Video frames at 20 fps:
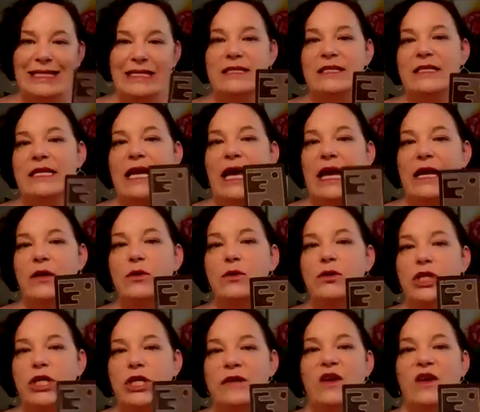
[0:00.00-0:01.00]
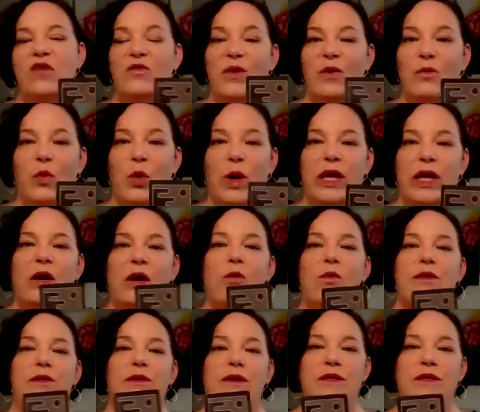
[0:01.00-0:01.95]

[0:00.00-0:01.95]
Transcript: is the energy that you've been working with,